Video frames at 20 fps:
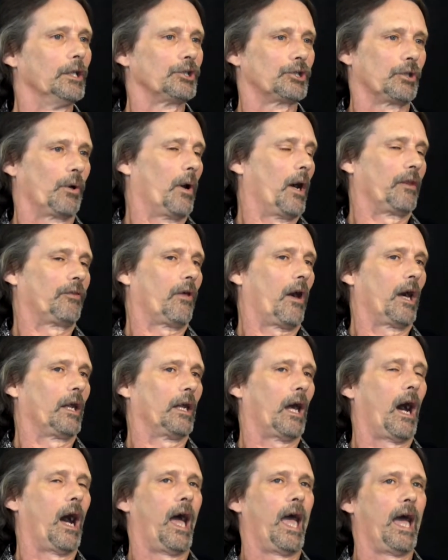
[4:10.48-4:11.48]
So I
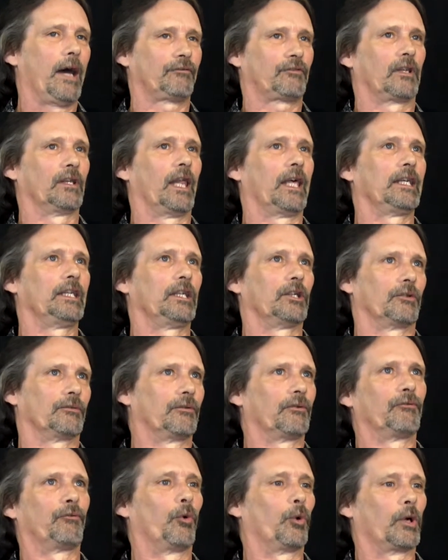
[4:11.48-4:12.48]
thought, I have to lay here
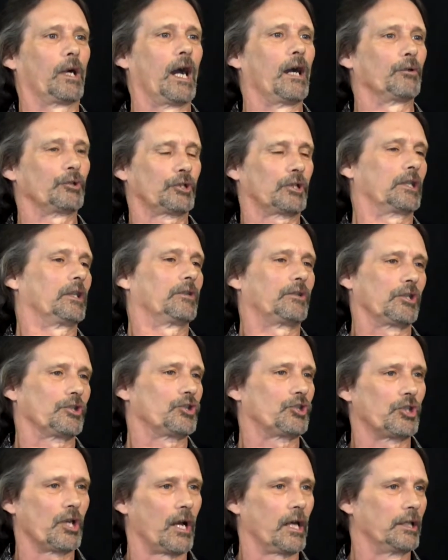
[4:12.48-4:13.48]
for 4 hours to get
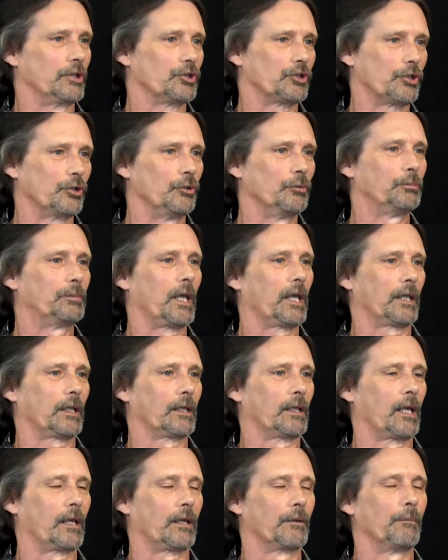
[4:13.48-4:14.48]
this giant tube
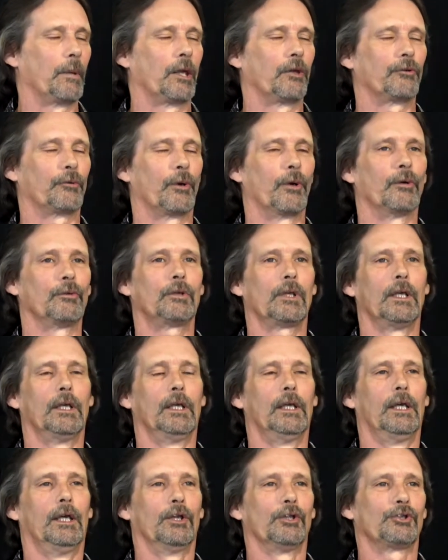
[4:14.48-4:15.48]
taken out of my throat.
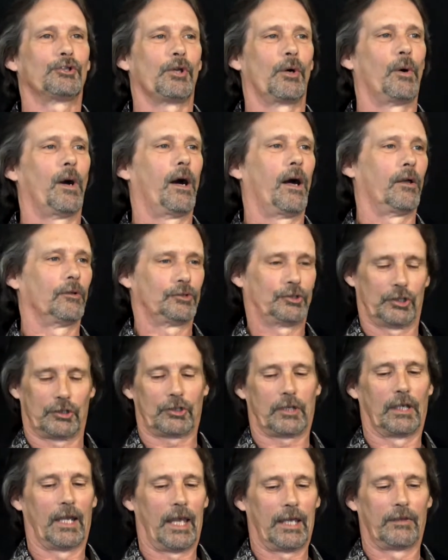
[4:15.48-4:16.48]
So I'll
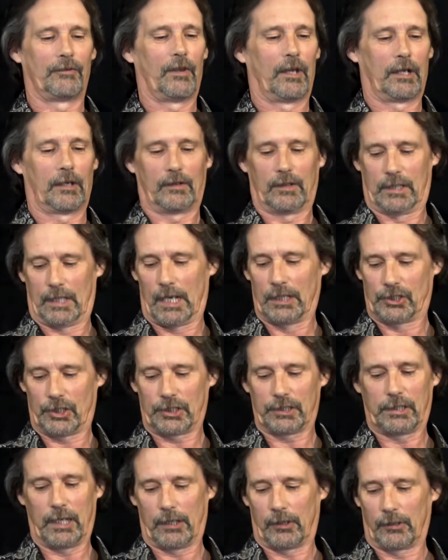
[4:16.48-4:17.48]
just lay there. And I
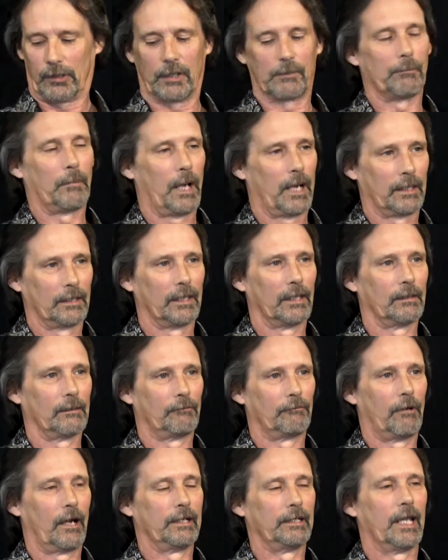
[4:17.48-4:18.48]
stared at my
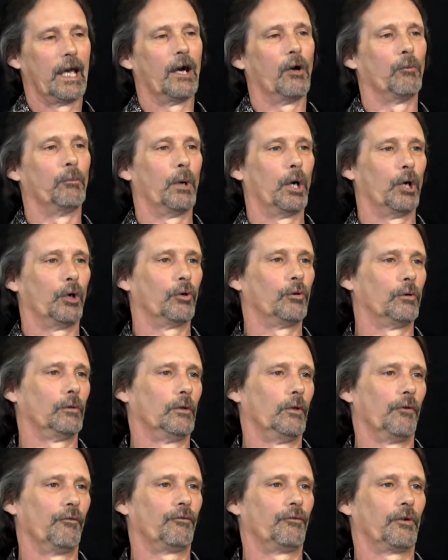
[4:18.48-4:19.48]
right elbow
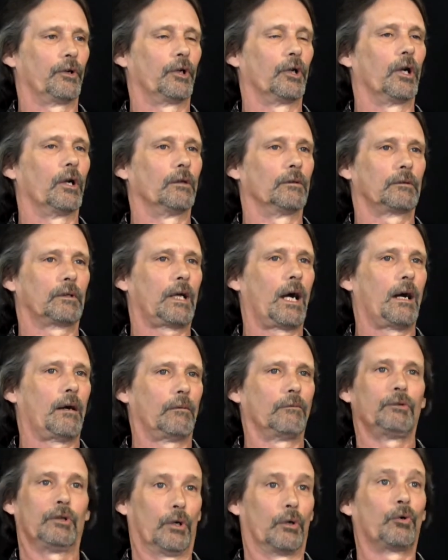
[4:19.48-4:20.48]
for,
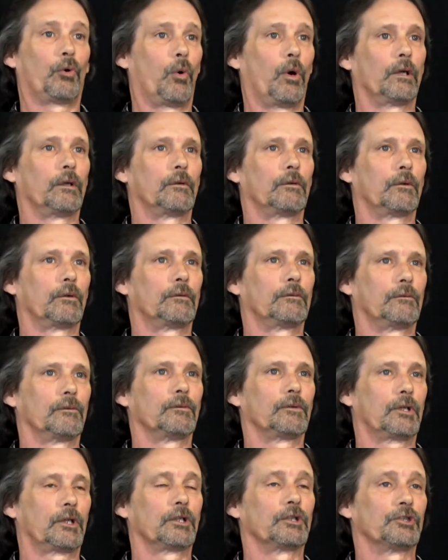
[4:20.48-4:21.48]
you know, quite
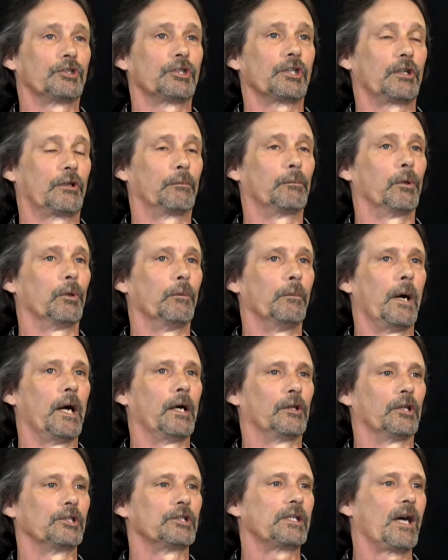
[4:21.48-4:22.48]
a considerable
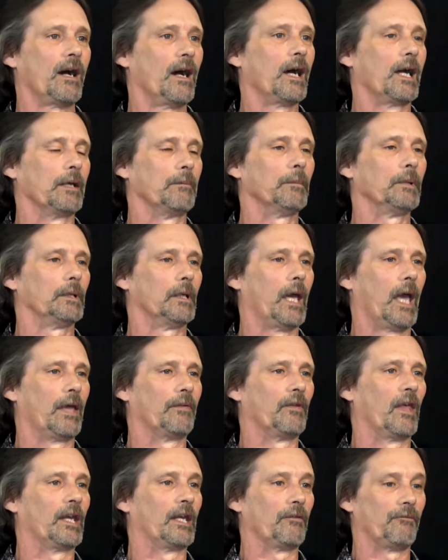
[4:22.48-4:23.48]
amount of time.
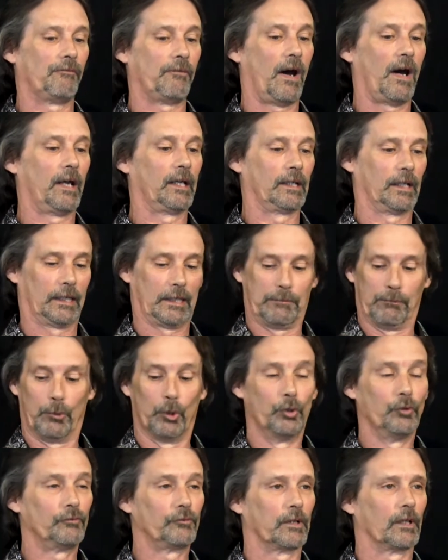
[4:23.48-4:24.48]
And then it finally
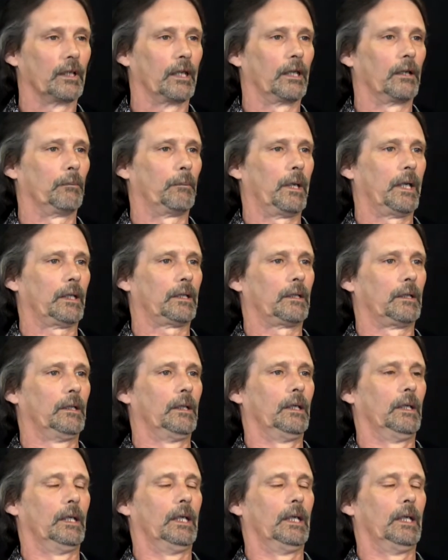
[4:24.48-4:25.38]
moved a little bit.